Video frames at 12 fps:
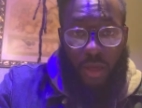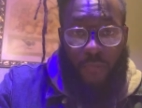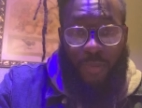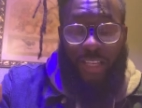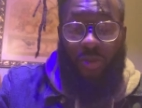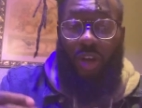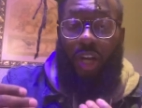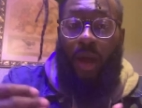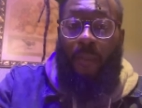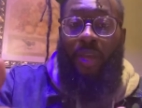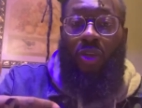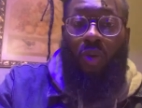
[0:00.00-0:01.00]
that's going to
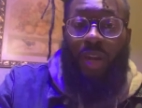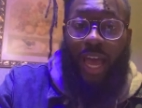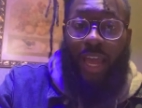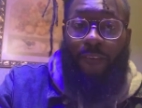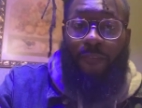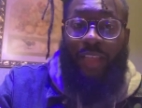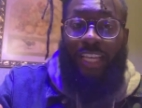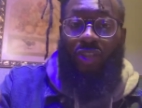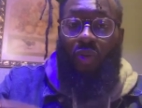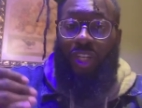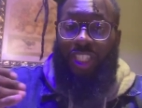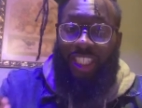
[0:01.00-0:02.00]
come in your life that's
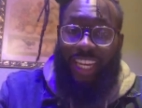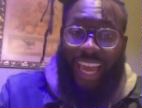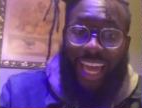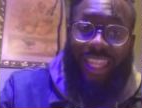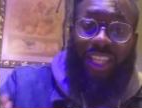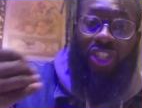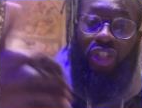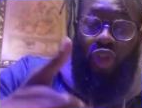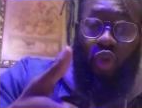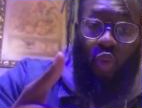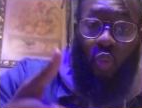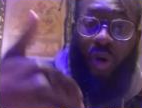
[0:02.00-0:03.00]
going to challenge
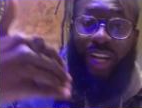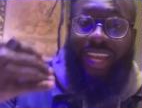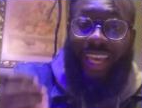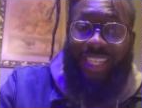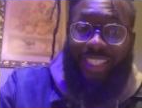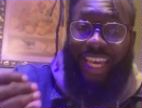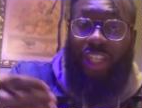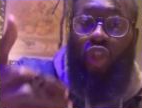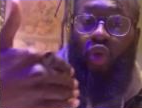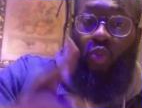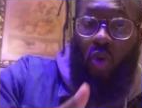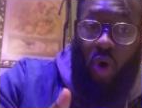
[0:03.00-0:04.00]
you what it is that
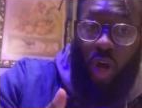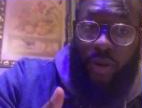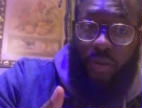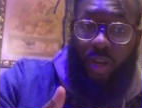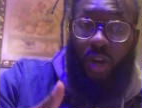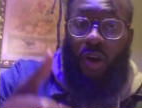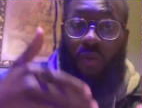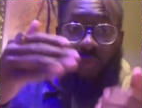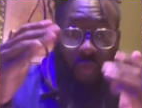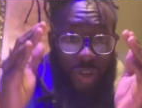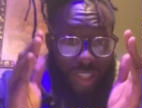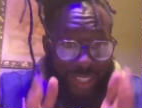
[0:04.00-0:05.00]
you want.
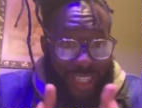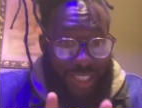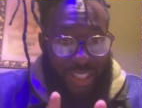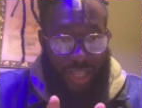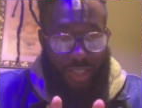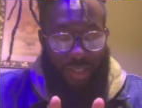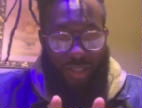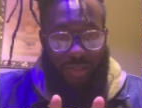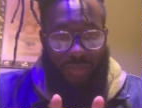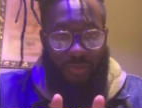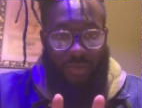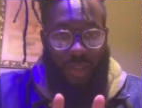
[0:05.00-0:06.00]
Resistance.
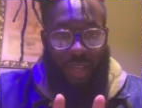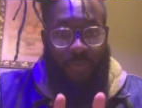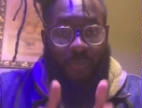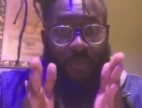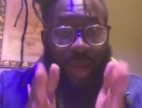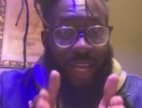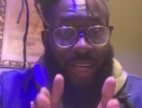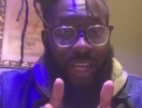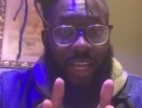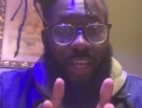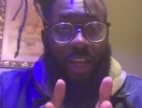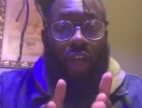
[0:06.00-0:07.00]

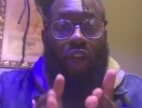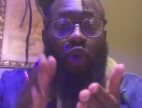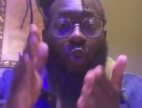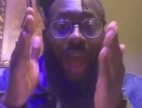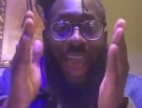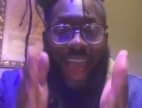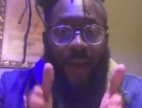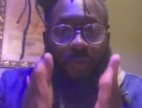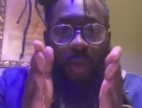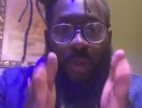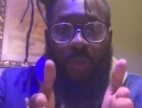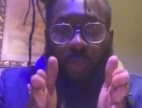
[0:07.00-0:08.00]
Meaning you have
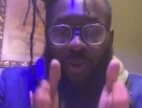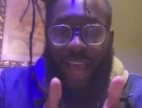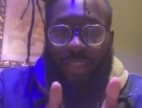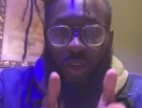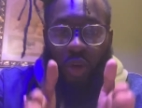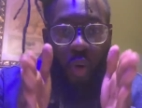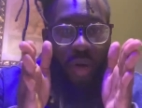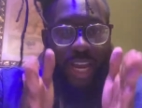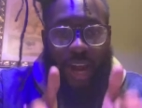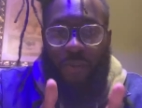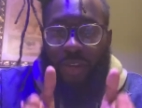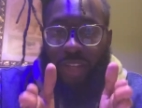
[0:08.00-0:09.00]
to be practical in
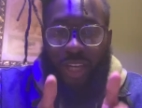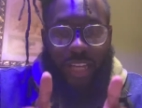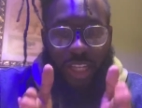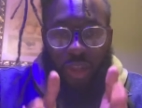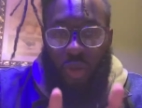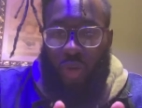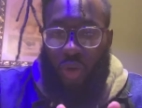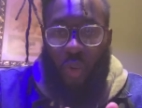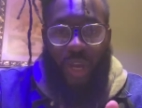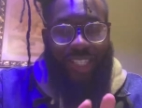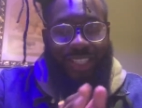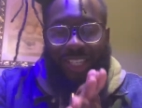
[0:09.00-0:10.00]
everything that you do.
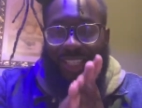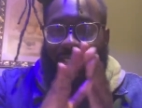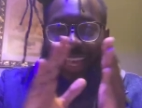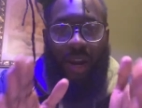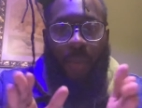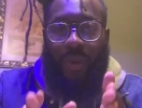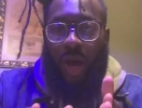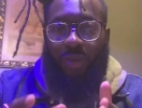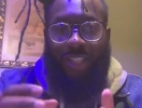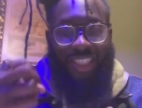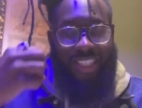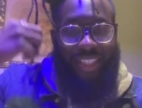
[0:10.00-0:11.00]
It's just not about
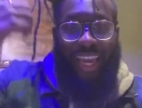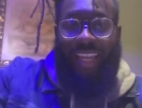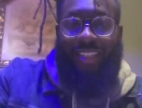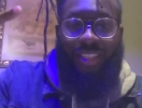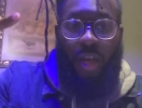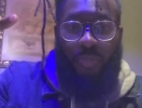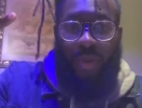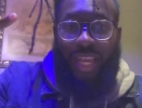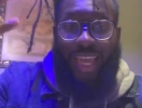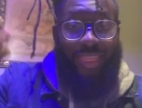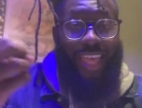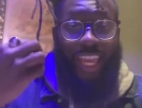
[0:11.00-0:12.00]
just saying something
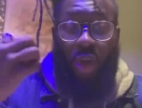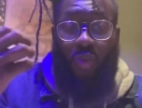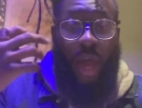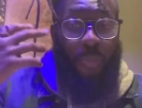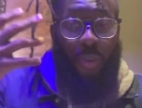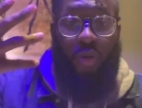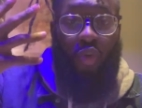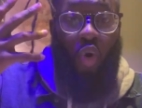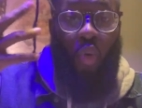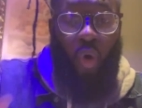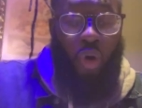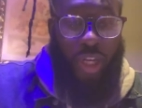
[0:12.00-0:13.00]
and think you're not putting no
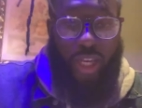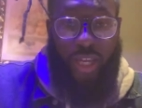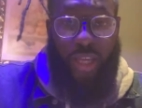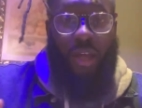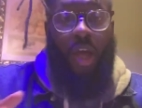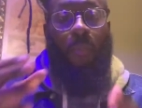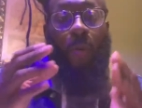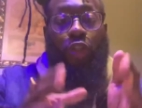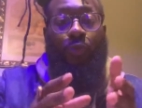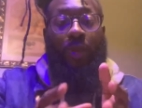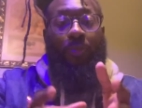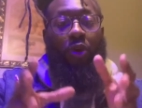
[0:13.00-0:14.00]
work in it. Most
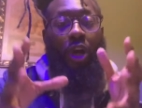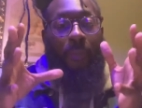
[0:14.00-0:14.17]
people